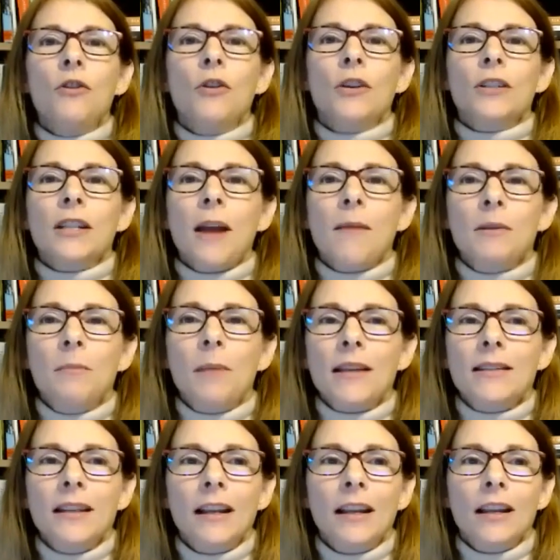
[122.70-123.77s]
New York Times
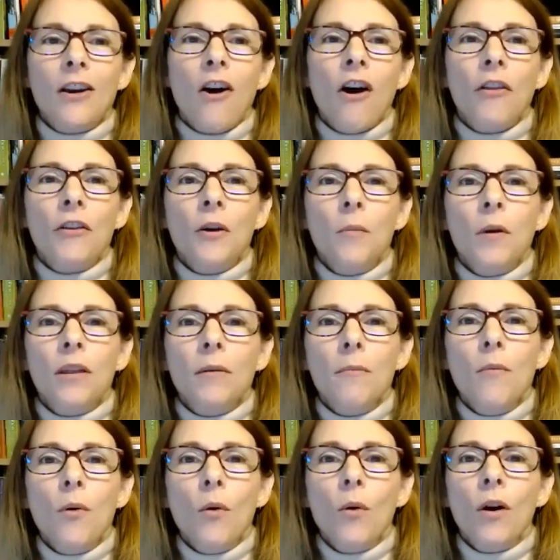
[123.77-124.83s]
bestselling author with
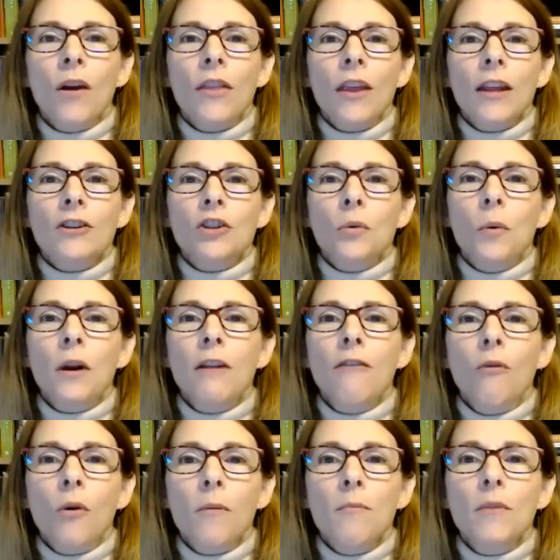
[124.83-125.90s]
more than
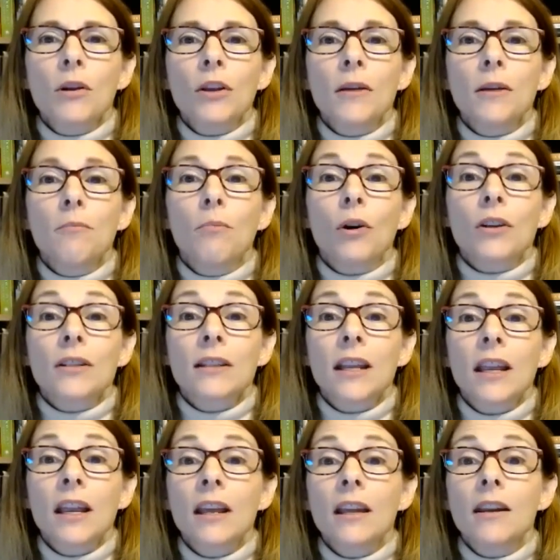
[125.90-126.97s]
24 million books
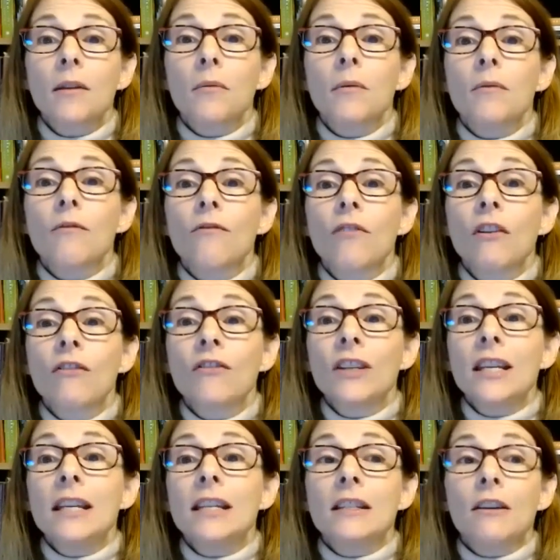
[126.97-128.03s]
in
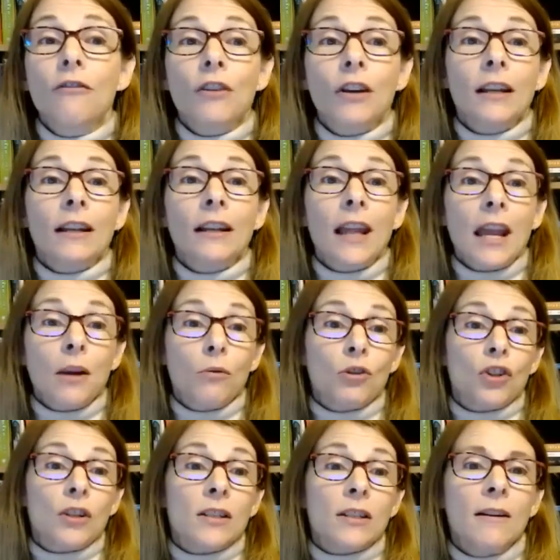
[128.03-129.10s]
50 different
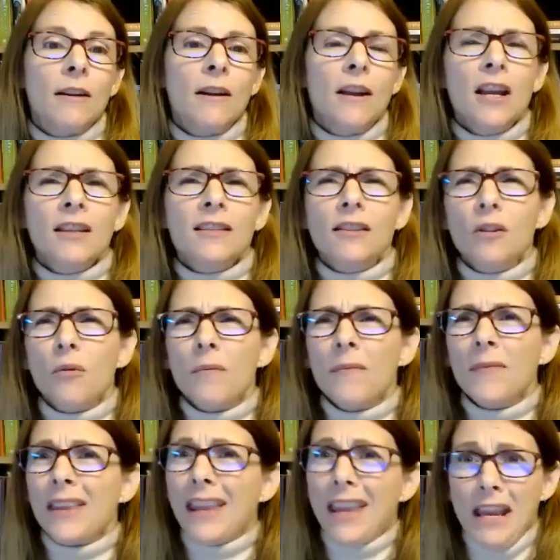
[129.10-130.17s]
languages. So,
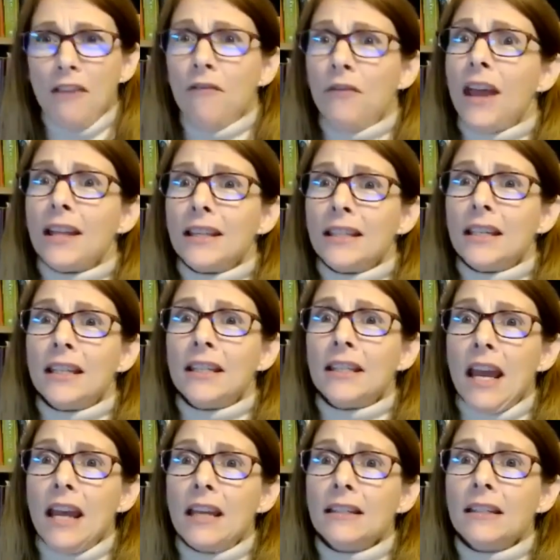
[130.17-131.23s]
if that's
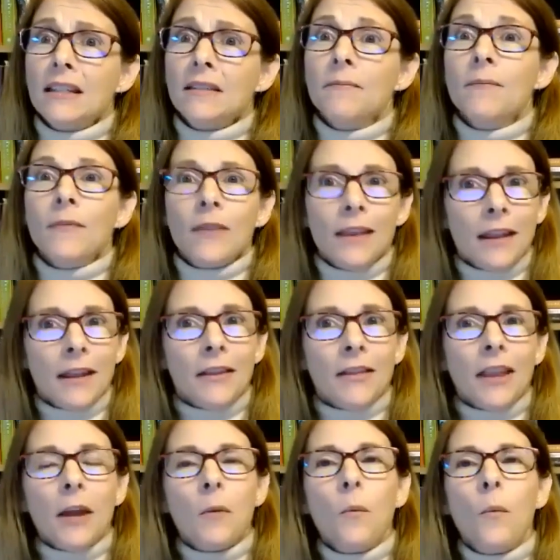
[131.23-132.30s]
success,
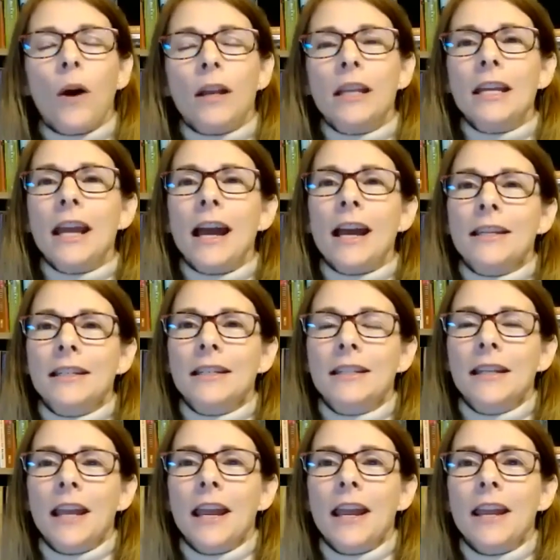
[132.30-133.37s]
then what he has to
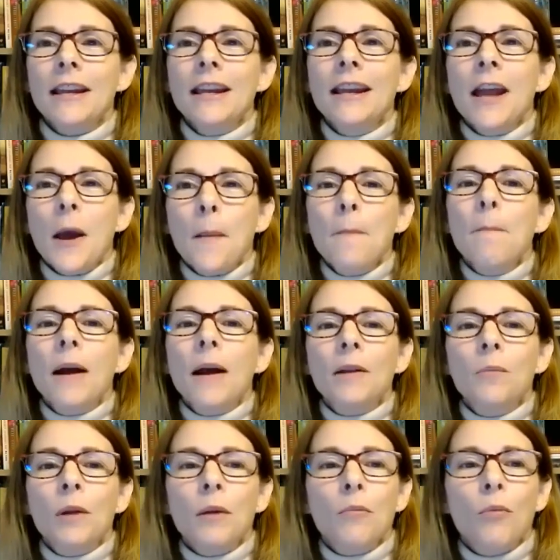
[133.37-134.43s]
say
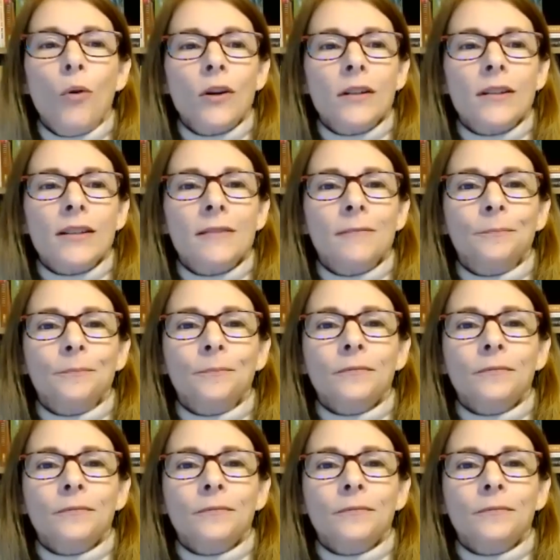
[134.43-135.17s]
might be important.